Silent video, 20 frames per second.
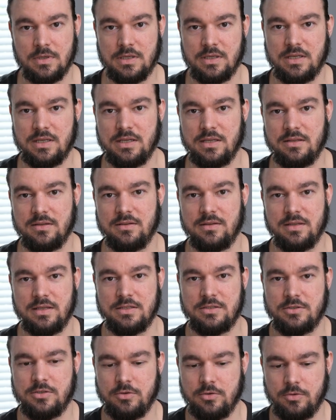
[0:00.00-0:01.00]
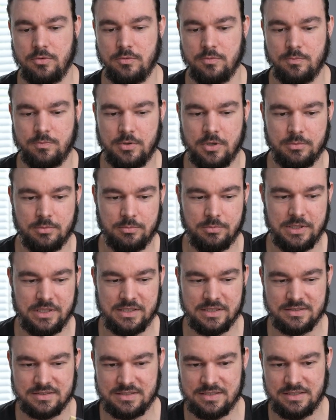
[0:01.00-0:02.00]
And as you probably
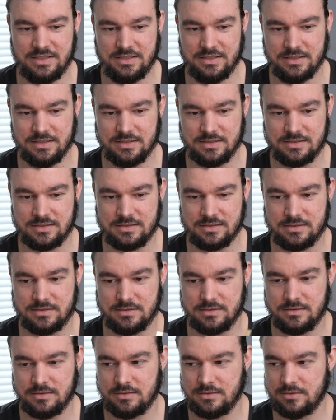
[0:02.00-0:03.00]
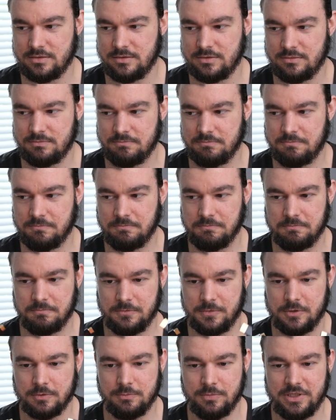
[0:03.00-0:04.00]
can see, it's
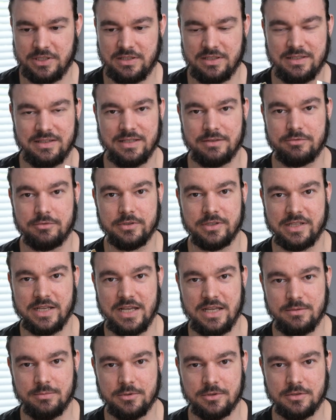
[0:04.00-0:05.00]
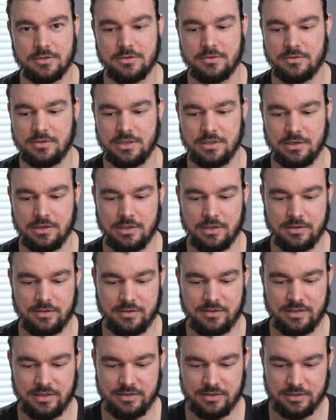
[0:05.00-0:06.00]
a completely different cable, a
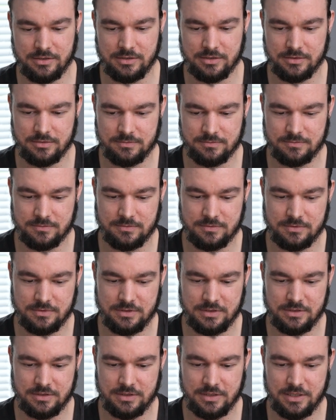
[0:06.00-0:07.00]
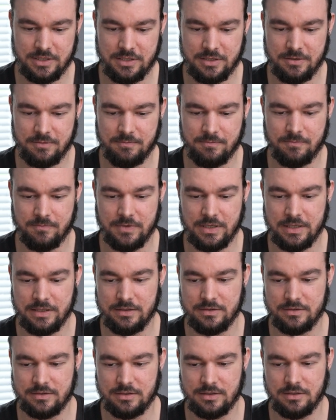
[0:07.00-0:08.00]
lot thinner
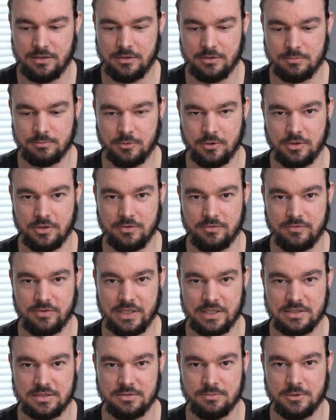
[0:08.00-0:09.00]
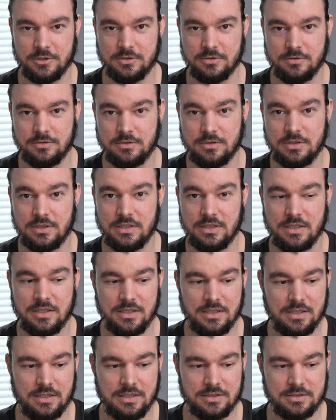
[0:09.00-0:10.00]
and a lot more flexible.
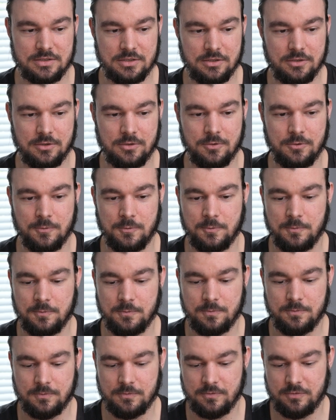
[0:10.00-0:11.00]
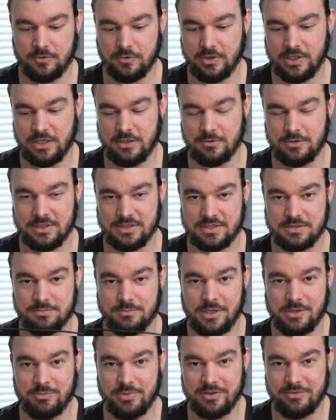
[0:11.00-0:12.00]
So for now, this is
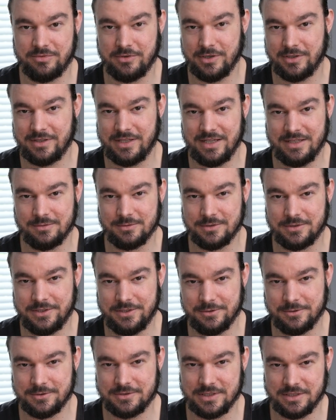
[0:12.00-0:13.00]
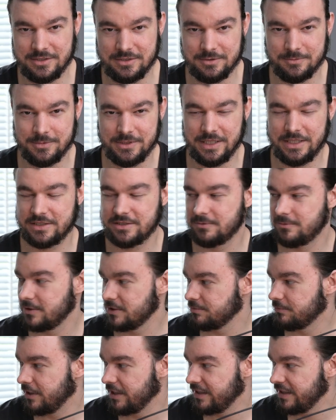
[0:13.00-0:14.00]
my preferred cable to use in combination
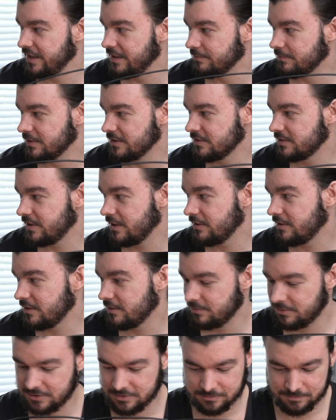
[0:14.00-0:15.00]
with my gimbal setup.